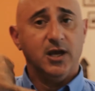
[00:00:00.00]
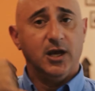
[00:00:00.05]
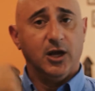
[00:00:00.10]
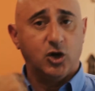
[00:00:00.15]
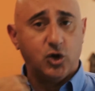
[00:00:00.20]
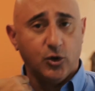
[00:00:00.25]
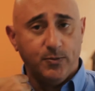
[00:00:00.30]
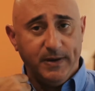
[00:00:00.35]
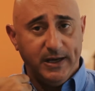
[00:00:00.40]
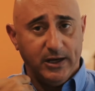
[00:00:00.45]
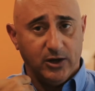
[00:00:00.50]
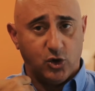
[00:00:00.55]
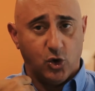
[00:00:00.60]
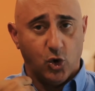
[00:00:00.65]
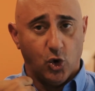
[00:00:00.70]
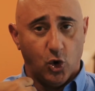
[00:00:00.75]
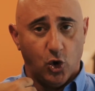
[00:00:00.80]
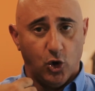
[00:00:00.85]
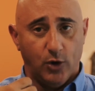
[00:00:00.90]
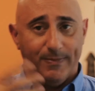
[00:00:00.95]
it could be a
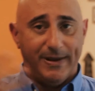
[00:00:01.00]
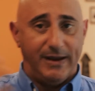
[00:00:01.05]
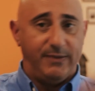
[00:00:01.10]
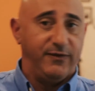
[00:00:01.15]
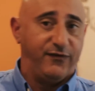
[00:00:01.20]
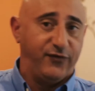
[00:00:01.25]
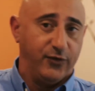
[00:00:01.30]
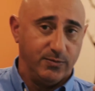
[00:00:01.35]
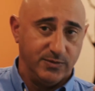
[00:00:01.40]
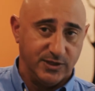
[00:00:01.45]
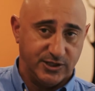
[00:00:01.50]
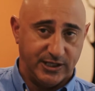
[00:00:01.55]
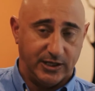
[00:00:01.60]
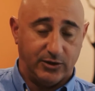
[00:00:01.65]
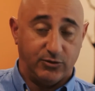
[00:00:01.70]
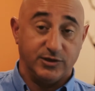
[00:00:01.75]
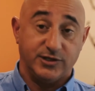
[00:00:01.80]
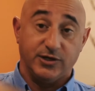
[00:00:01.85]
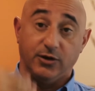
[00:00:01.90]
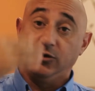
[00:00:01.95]
call, maybe from your
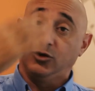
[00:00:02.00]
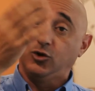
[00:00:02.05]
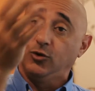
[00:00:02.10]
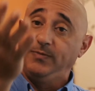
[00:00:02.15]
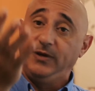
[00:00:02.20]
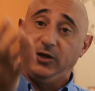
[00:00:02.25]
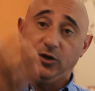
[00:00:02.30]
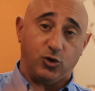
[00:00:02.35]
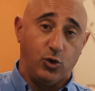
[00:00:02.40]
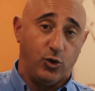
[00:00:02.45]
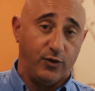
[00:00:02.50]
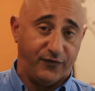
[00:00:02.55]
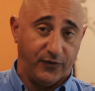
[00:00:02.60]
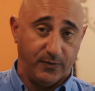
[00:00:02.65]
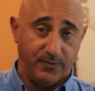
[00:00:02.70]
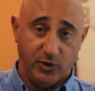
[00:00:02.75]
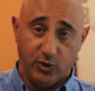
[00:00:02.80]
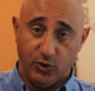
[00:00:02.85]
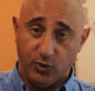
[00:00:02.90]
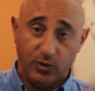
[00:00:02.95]
secretary, it could be a call
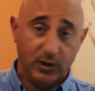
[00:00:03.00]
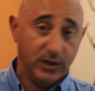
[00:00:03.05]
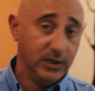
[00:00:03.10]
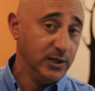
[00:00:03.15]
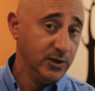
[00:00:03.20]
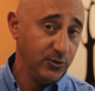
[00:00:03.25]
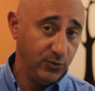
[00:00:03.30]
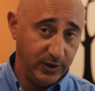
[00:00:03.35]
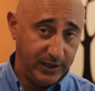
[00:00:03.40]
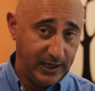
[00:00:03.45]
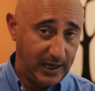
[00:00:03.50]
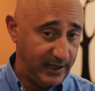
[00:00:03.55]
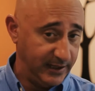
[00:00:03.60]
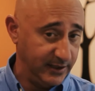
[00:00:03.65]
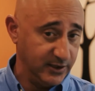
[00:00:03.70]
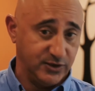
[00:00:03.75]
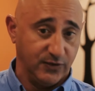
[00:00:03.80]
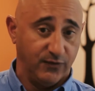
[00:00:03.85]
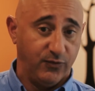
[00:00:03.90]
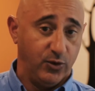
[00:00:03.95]
from you,
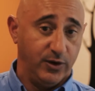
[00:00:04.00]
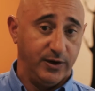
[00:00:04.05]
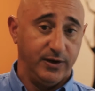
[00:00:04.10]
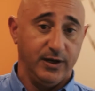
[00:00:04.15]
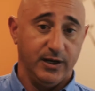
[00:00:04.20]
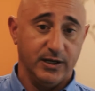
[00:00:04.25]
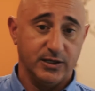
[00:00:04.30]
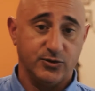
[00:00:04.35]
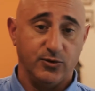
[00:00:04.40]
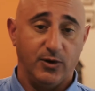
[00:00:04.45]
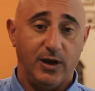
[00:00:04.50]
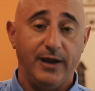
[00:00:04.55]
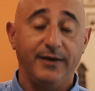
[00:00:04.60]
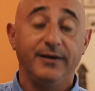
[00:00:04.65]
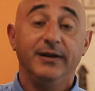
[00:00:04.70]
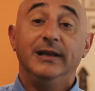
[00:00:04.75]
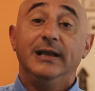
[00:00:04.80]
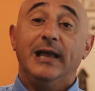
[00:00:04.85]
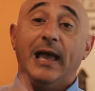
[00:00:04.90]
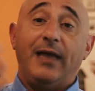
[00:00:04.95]
regardless of what it is,
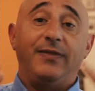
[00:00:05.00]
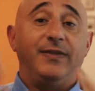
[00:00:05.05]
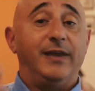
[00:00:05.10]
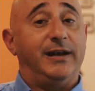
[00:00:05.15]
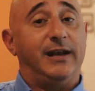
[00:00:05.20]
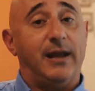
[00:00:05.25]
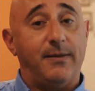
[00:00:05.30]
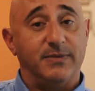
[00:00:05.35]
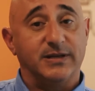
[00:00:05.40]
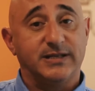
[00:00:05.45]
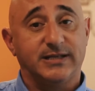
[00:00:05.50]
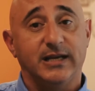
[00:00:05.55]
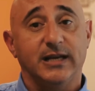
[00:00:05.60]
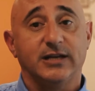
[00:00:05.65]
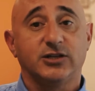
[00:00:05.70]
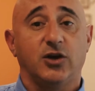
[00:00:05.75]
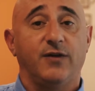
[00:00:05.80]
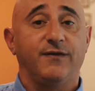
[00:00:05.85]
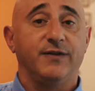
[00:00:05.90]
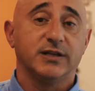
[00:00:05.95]
right? And then number
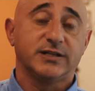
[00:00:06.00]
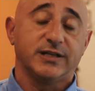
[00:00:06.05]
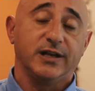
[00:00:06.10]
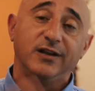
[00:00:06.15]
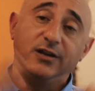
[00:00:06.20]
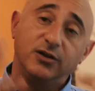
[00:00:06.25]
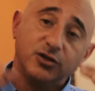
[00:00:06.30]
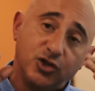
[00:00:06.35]
6, obviously,